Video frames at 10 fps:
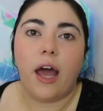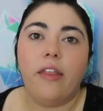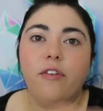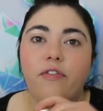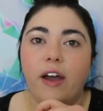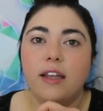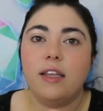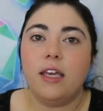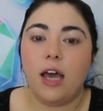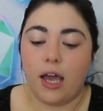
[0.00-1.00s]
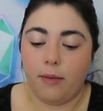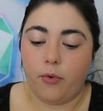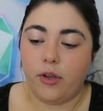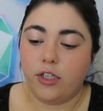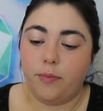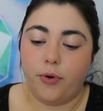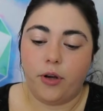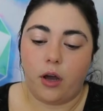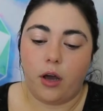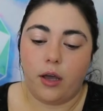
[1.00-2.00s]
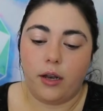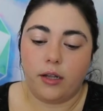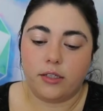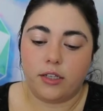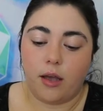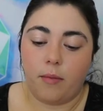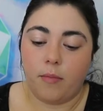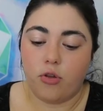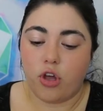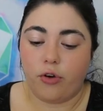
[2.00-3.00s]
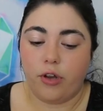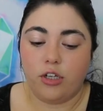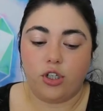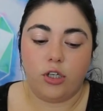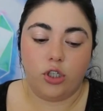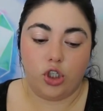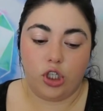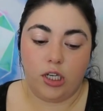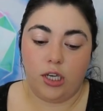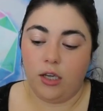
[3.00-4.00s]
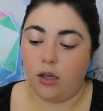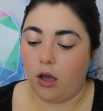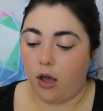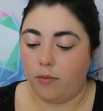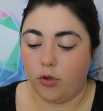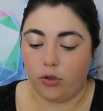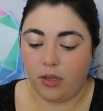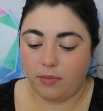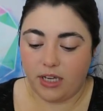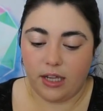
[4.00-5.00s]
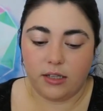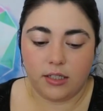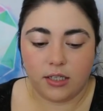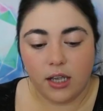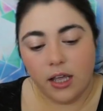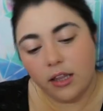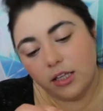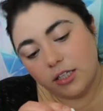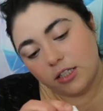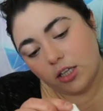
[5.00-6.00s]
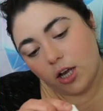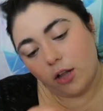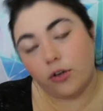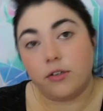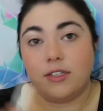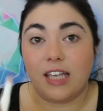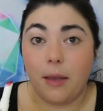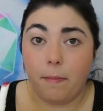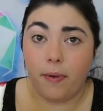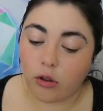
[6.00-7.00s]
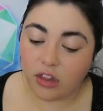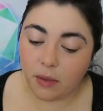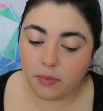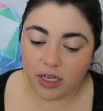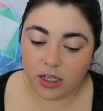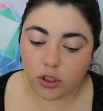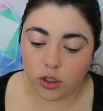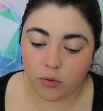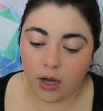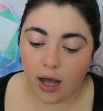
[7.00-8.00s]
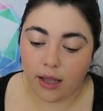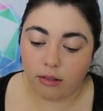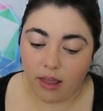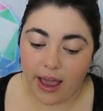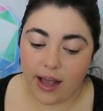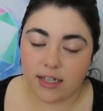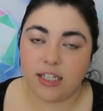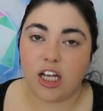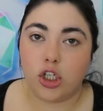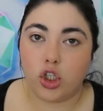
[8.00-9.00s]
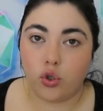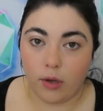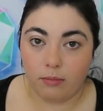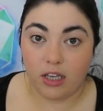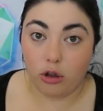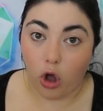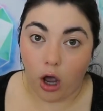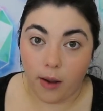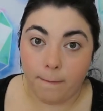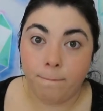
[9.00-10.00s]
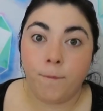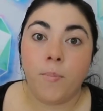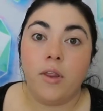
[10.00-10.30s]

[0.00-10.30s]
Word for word: And then finally, I'm going to put on some Generation G, um, their lip tints. This is in the color Zip. Their lip tints do not last extremely long.